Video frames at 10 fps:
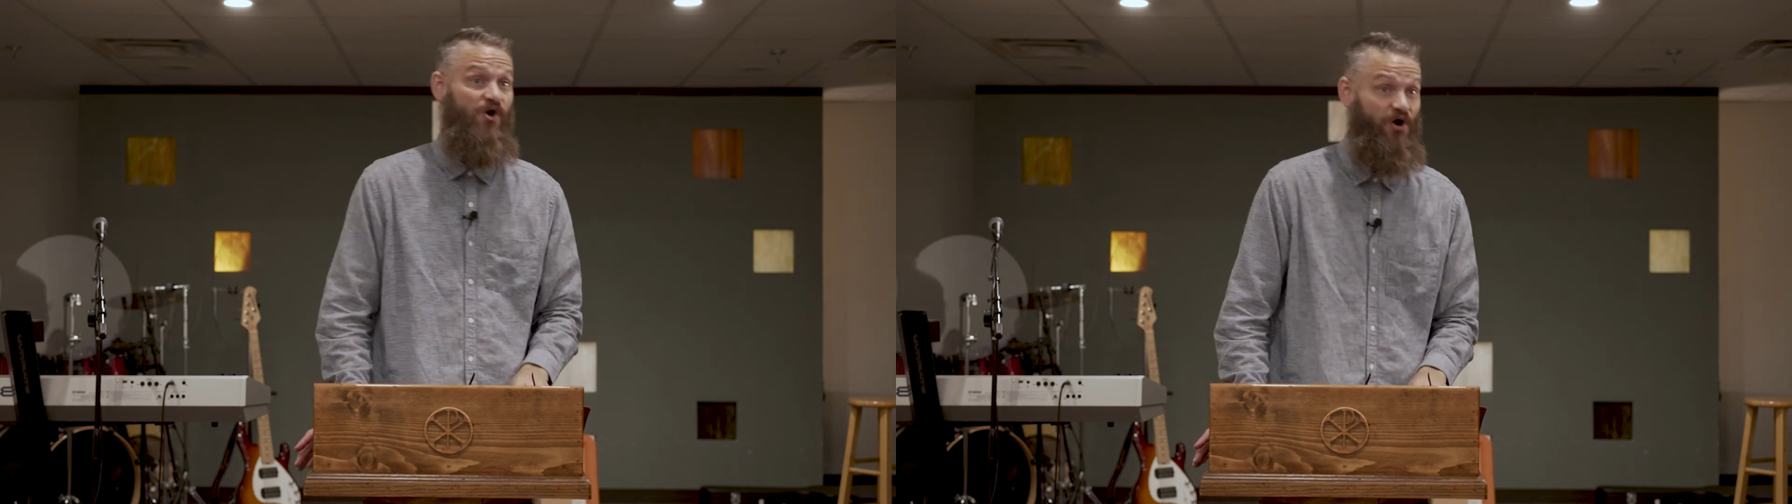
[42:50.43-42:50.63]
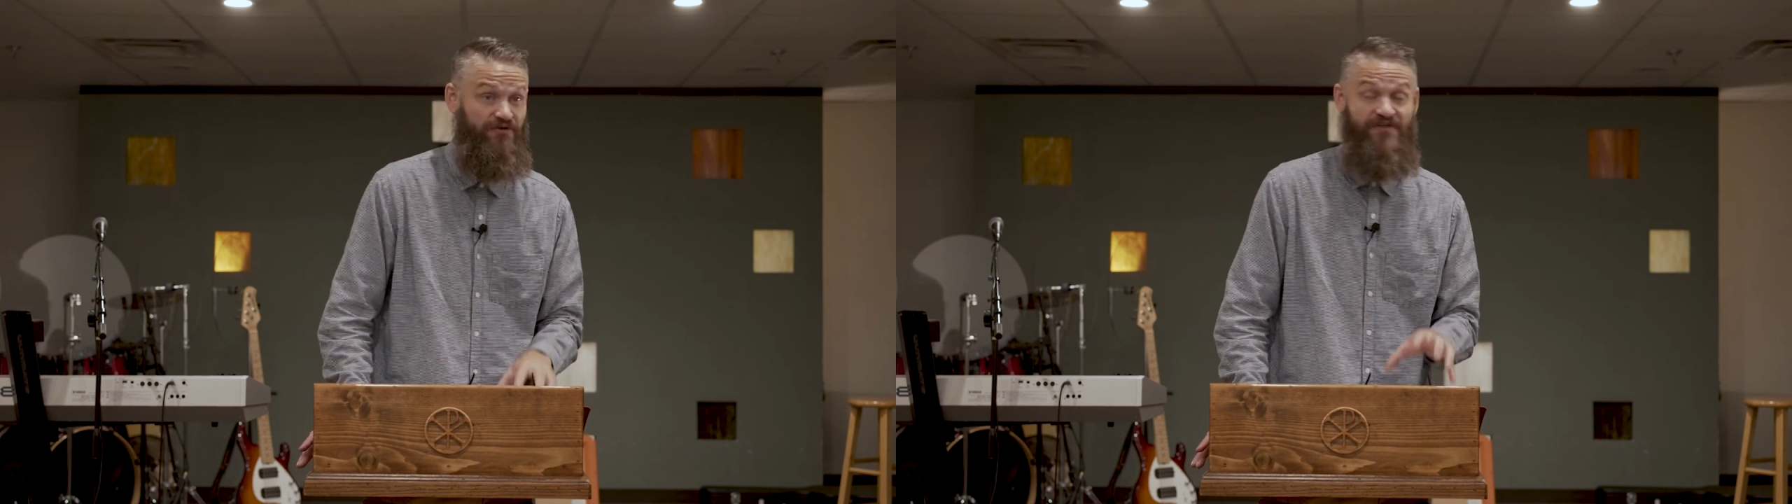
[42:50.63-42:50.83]

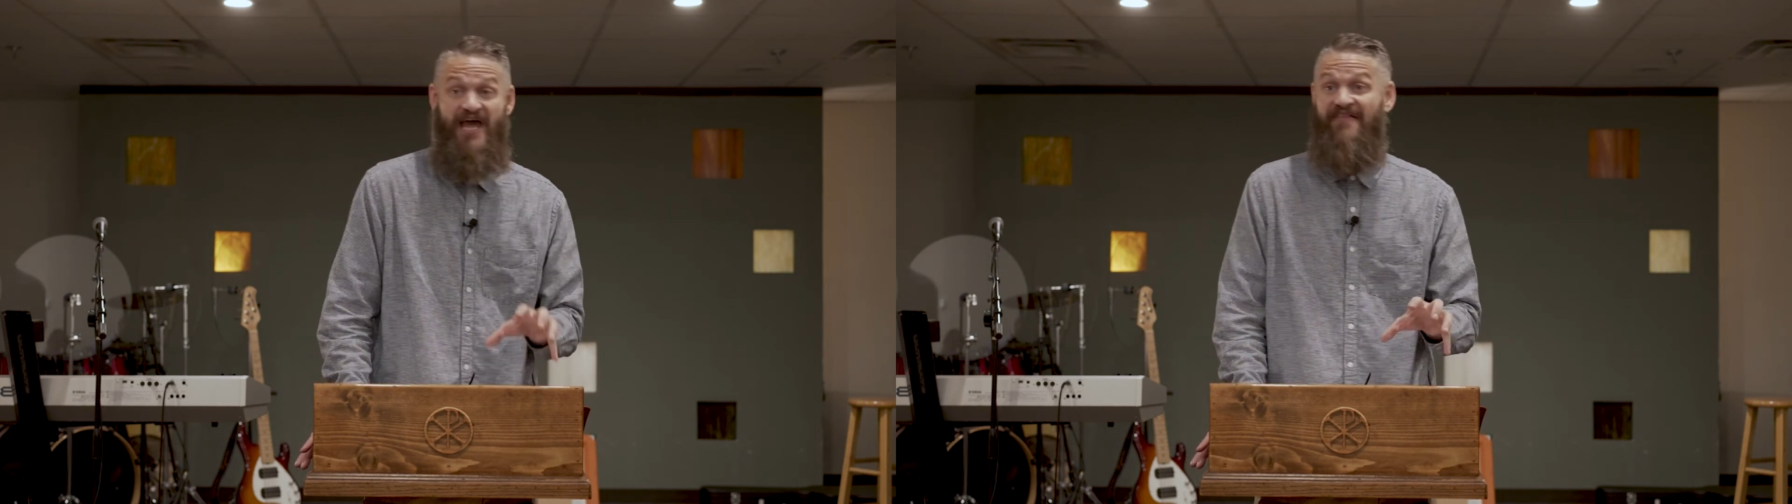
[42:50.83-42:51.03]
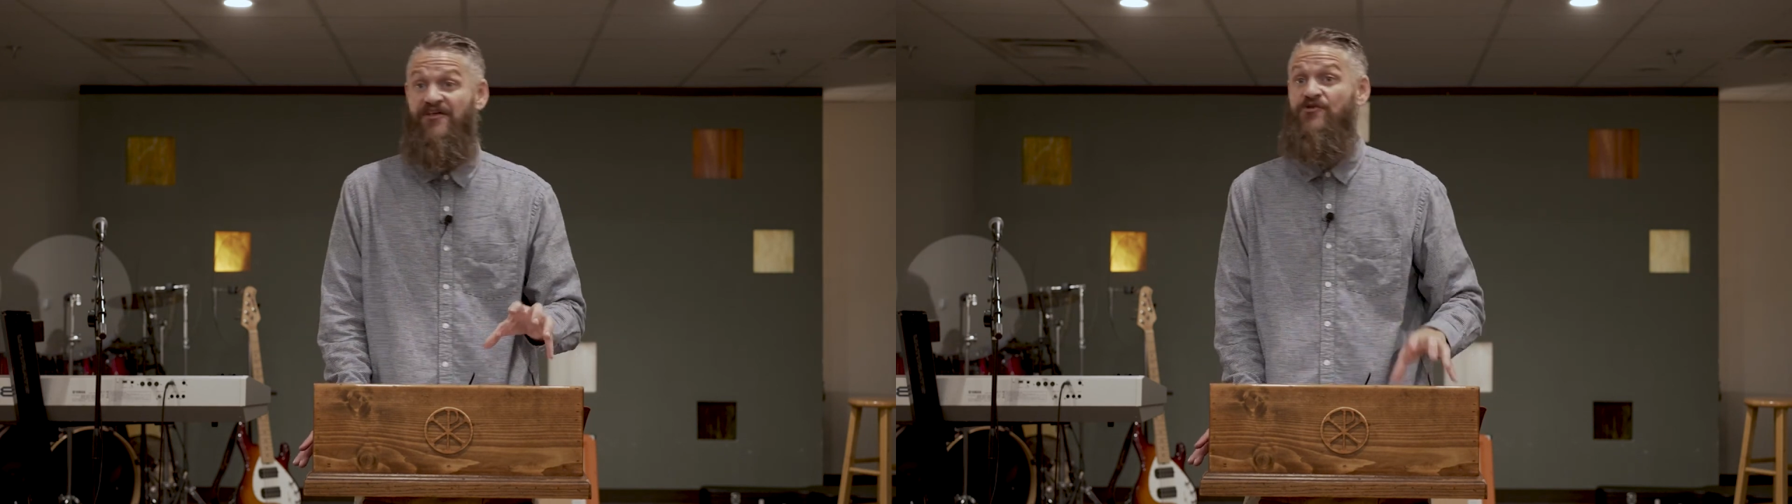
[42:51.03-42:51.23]
earth
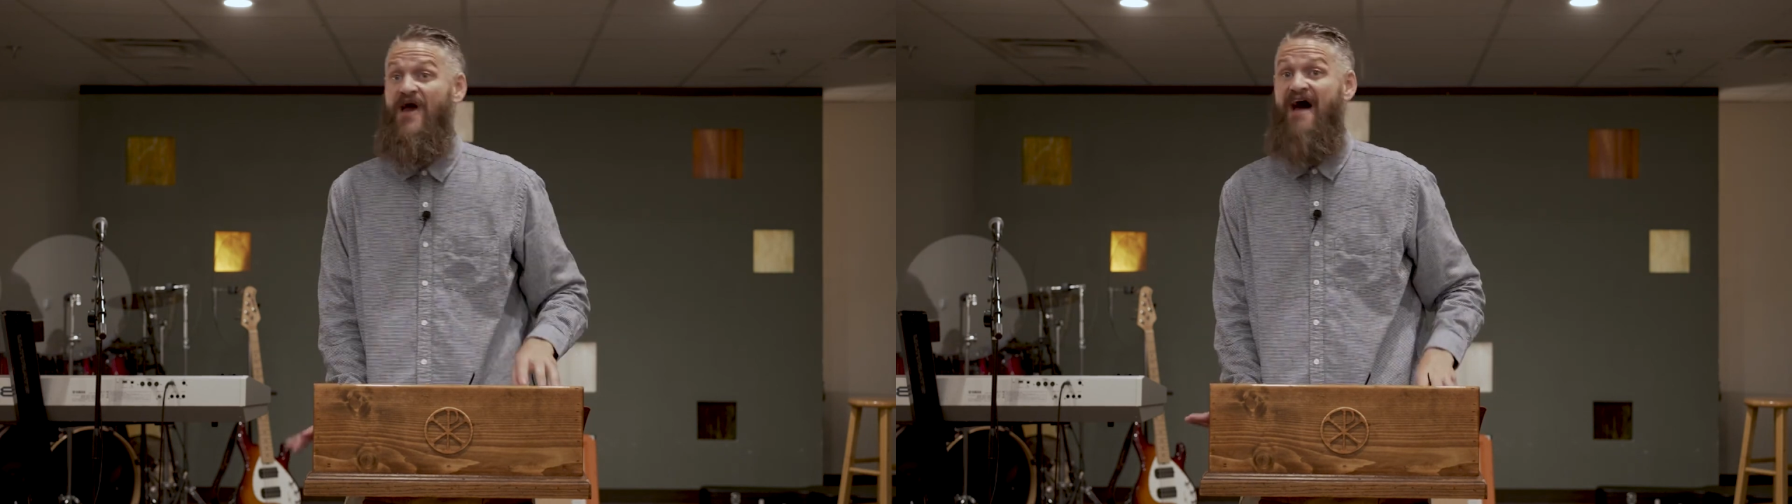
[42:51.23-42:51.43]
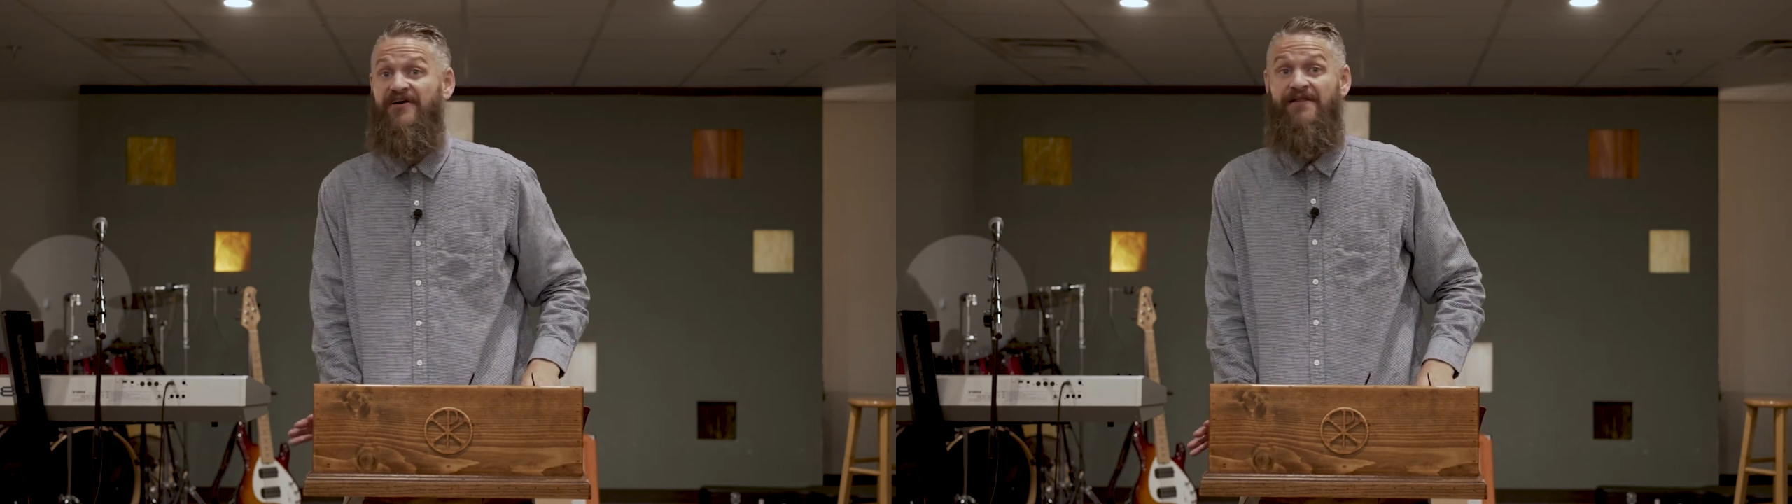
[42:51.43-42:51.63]
and the new
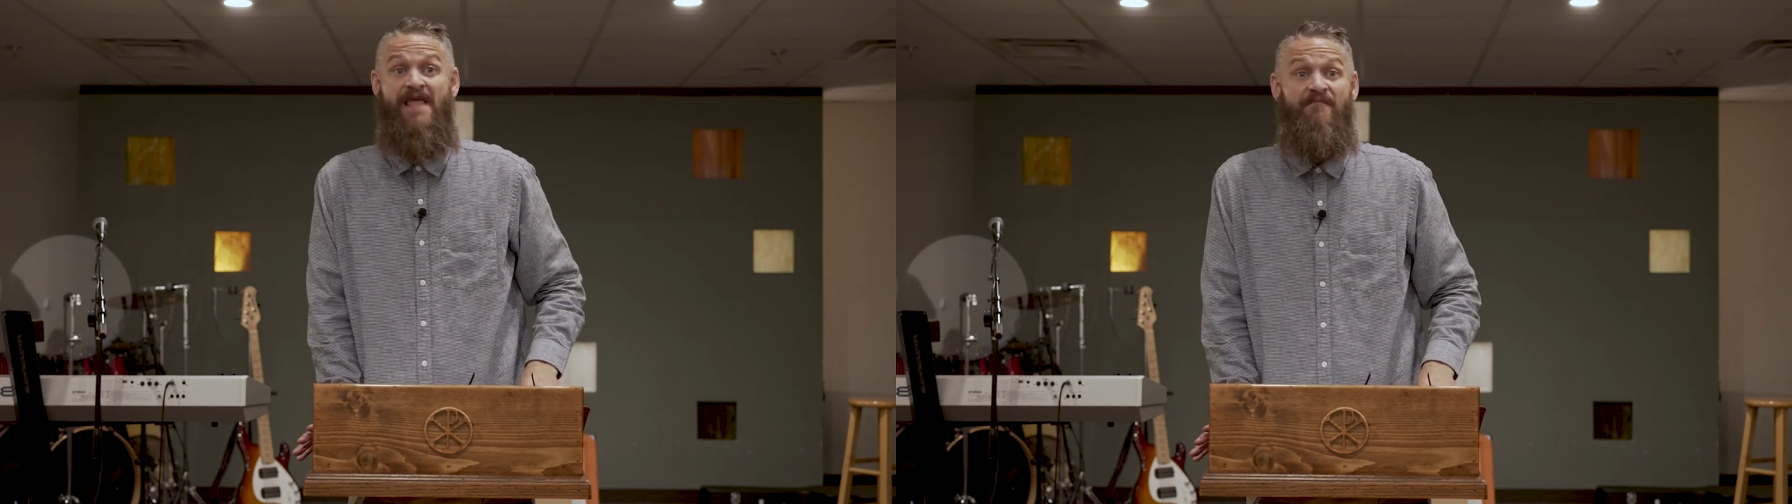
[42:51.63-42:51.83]
heaven,